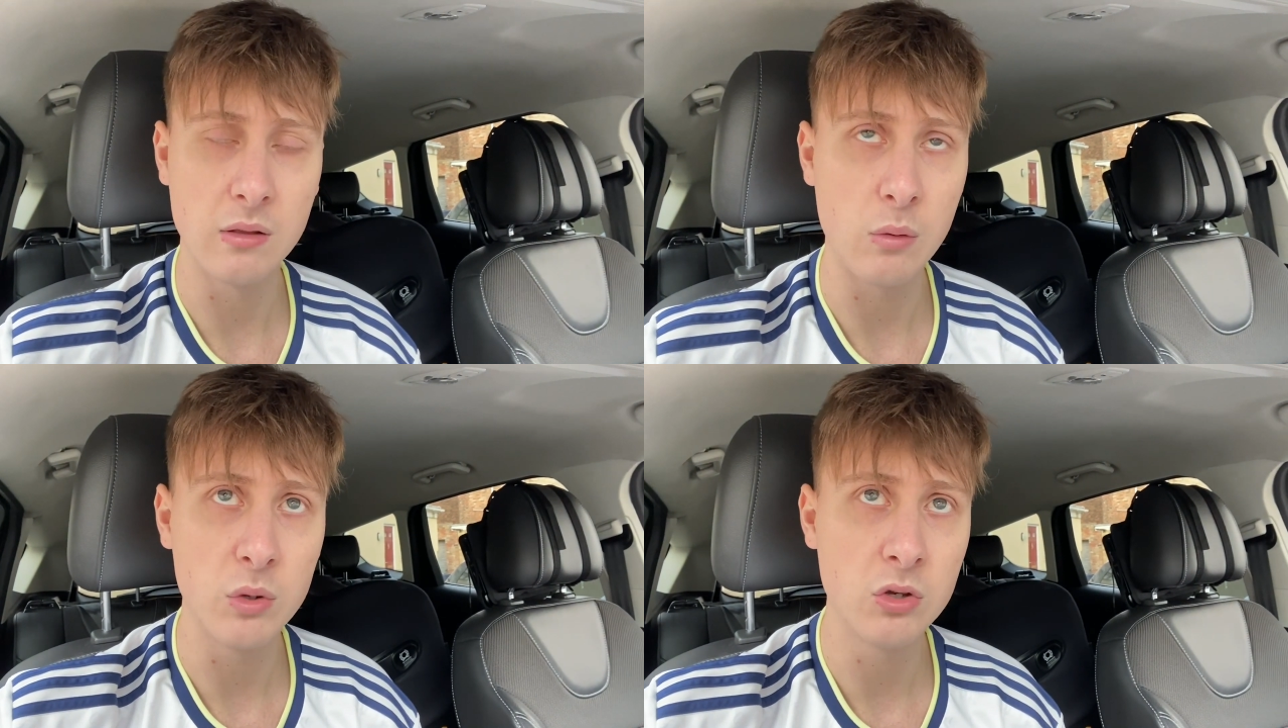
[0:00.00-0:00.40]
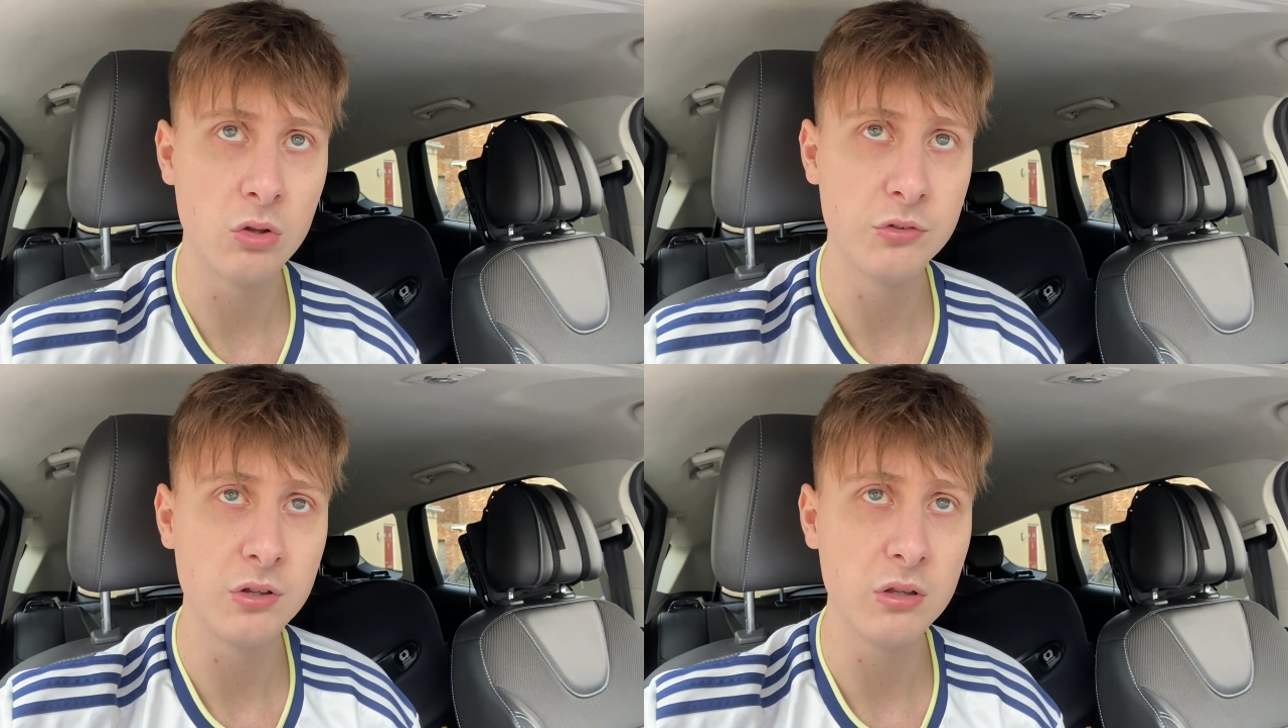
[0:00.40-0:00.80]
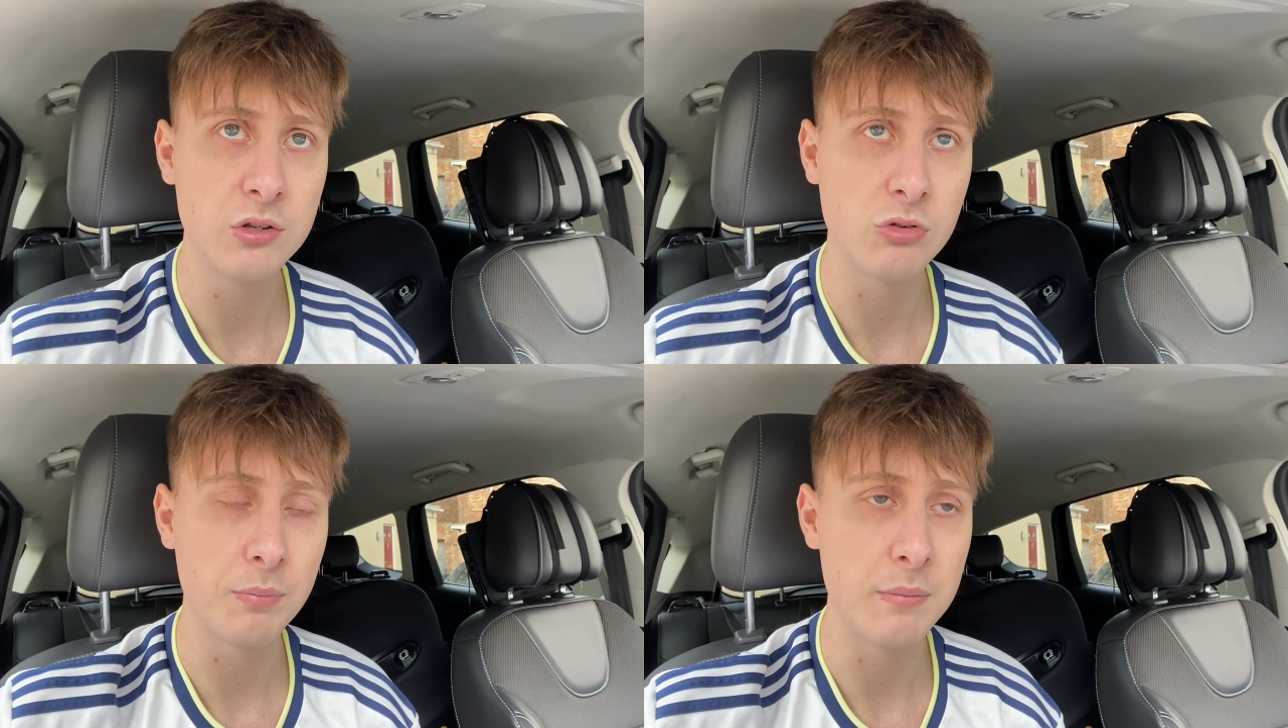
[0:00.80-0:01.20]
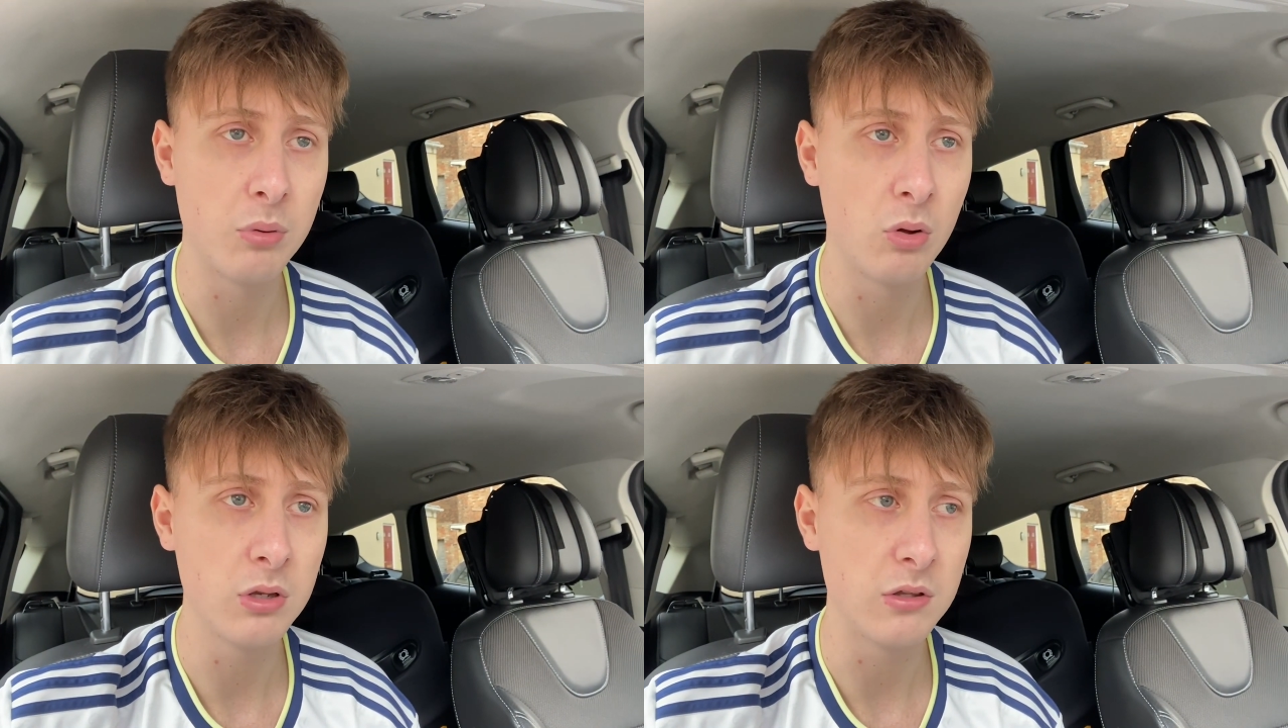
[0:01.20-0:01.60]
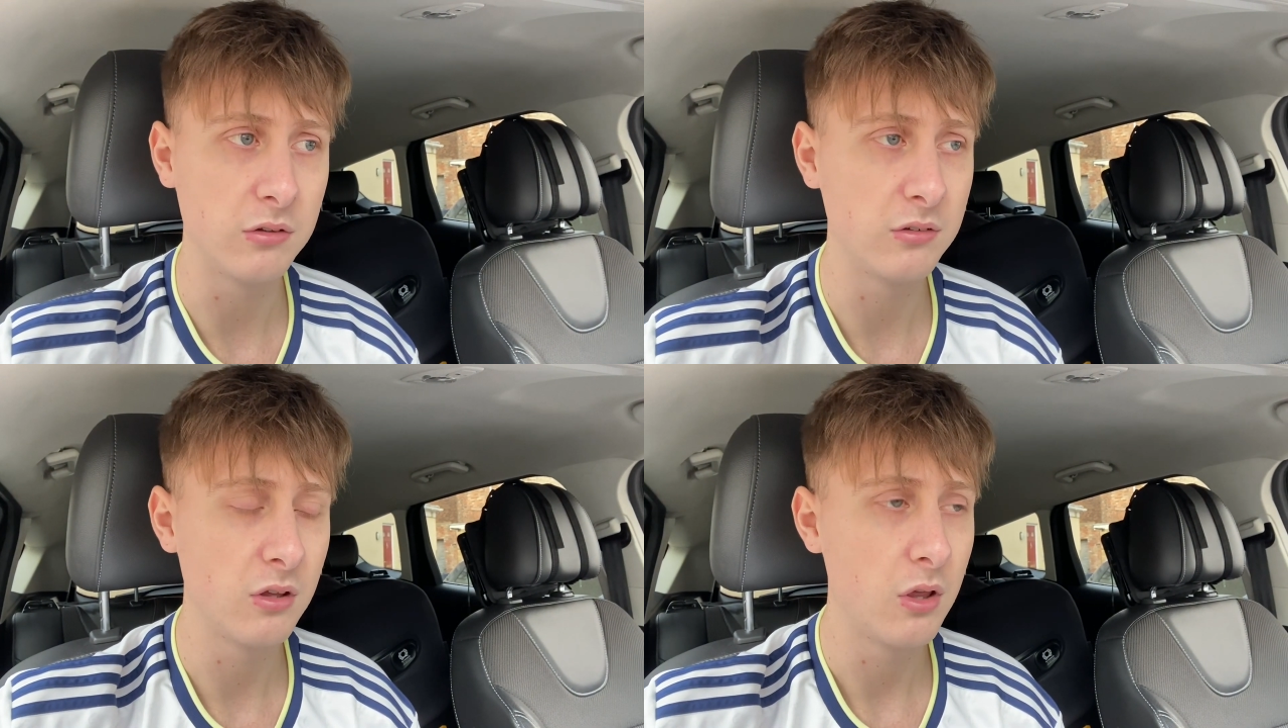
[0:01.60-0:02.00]
Like, we're constantly dropping
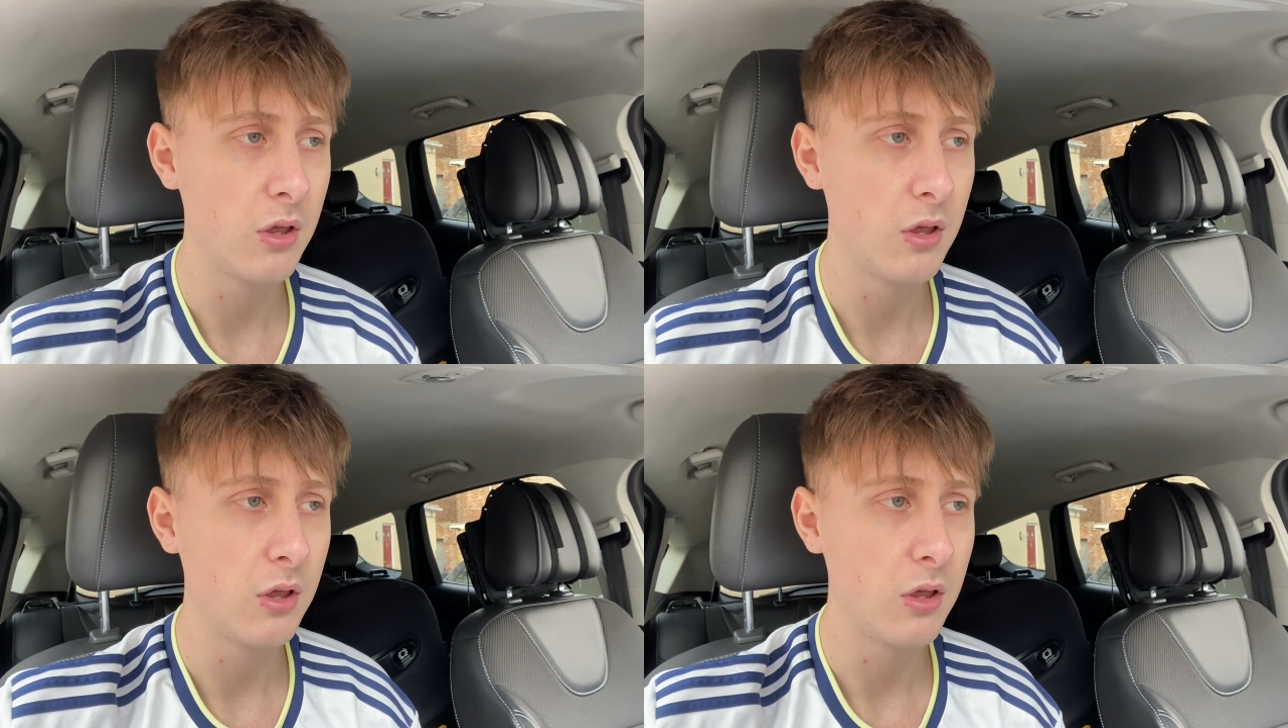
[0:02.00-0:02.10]
points.